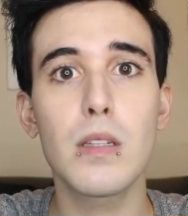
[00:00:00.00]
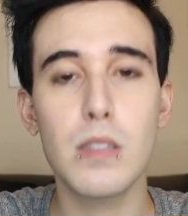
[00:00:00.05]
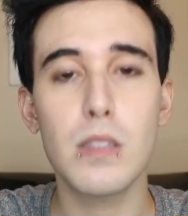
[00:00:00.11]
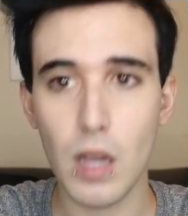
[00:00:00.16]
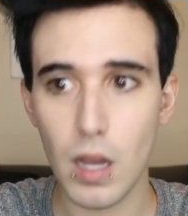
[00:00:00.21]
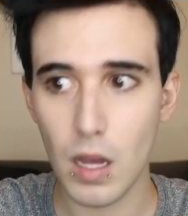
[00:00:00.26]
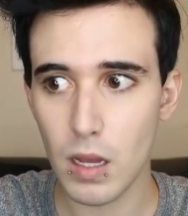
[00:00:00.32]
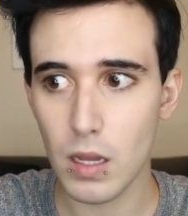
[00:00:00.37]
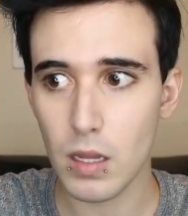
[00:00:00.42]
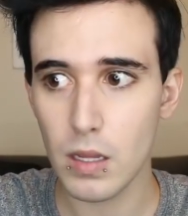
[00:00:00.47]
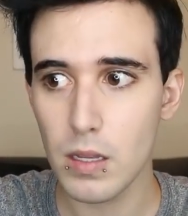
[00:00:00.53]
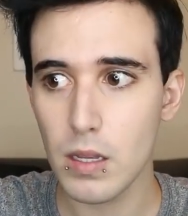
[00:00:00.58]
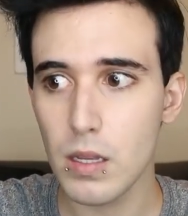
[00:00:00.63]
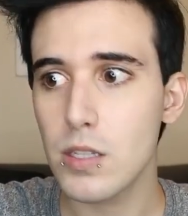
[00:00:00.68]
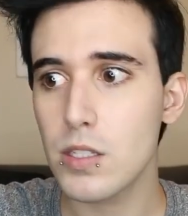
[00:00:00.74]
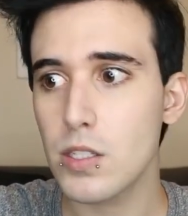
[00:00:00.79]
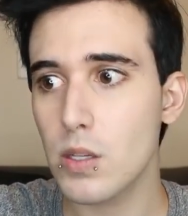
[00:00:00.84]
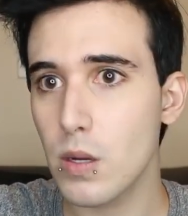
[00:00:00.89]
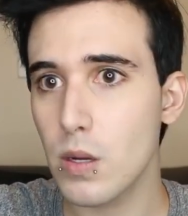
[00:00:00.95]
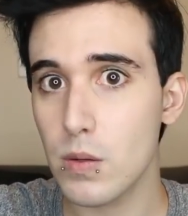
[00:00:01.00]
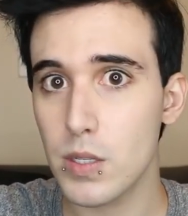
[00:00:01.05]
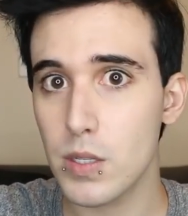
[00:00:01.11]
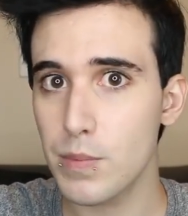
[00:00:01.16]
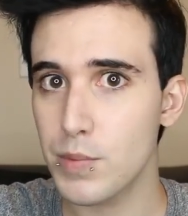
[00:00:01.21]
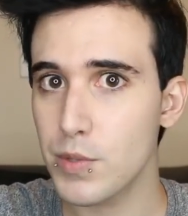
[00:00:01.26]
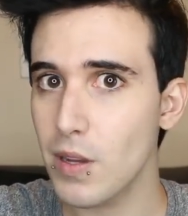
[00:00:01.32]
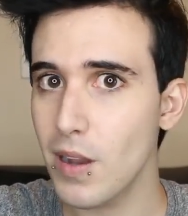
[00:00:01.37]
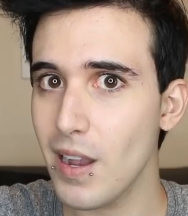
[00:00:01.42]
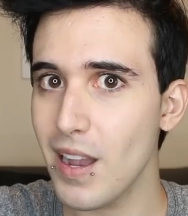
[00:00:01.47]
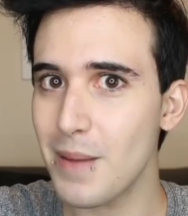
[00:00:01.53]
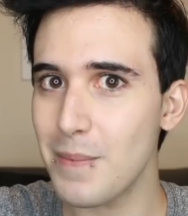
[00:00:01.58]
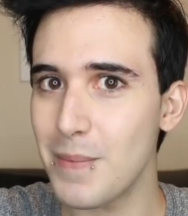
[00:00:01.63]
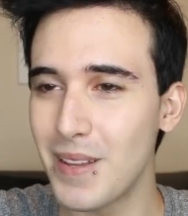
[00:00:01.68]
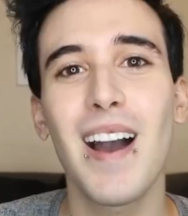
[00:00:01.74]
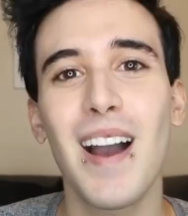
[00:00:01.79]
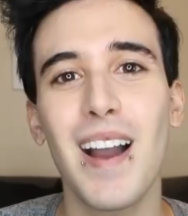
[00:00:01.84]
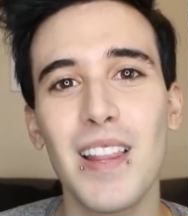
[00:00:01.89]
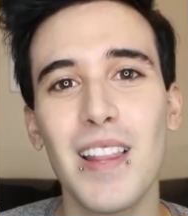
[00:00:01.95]
Duh. So go
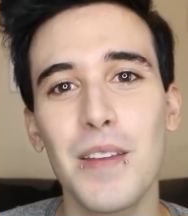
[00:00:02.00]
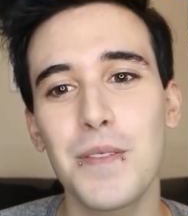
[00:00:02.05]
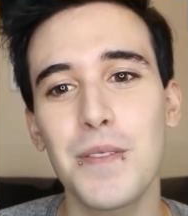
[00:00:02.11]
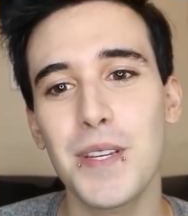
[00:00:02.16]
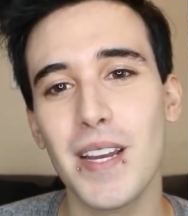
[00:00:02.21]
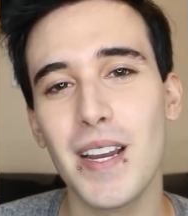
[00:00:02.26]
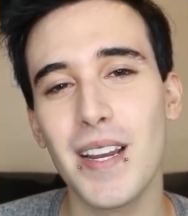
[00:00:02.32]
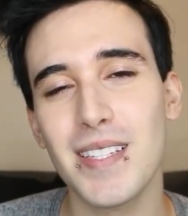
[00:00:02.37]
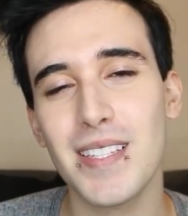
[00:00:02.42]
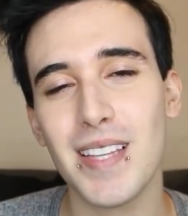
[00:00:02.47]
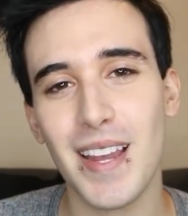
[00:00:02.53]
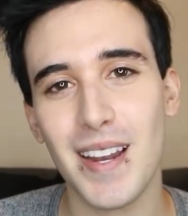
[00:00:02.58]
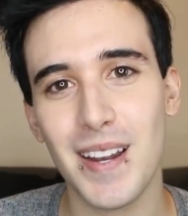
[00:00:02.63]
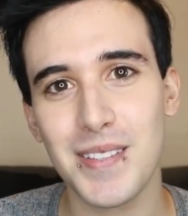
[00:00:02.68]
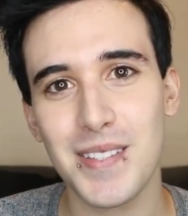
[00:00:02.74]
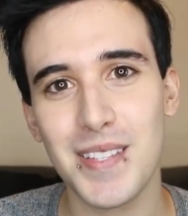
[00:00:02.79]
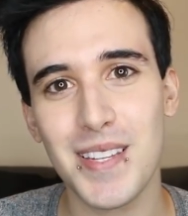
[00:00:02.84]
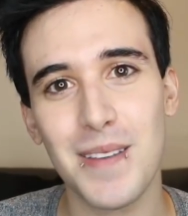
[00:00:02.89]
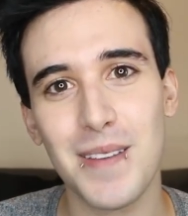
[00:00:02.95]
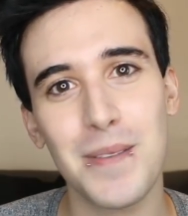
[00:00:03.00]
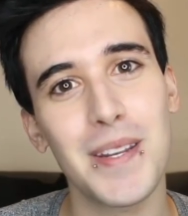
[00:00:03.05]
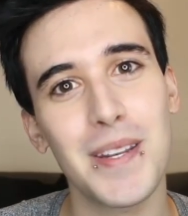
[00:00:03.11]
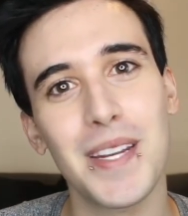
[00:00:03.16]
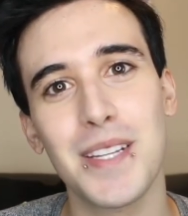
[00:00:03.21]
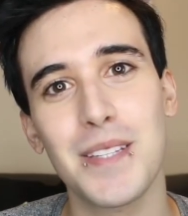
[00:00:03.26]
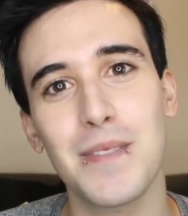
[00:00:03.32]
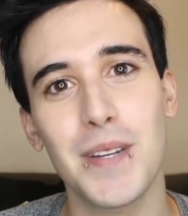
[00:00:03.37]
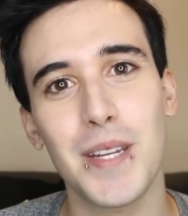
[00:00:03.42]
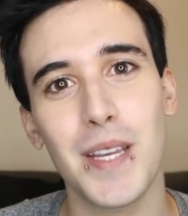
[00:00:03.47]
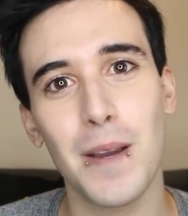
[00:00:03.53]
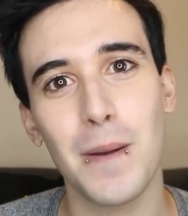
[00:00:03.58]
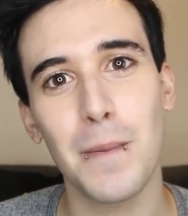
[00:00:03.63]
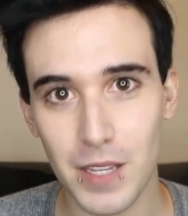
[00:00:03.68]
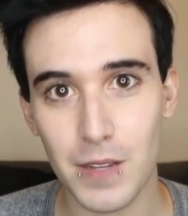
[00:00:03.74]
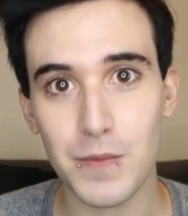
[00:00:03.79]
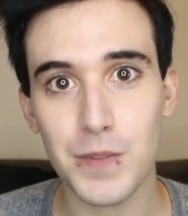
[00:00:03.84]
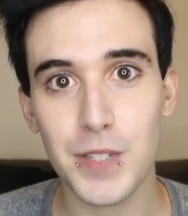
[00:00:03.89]
subscribe. I love you guys and I'll see you in the next video.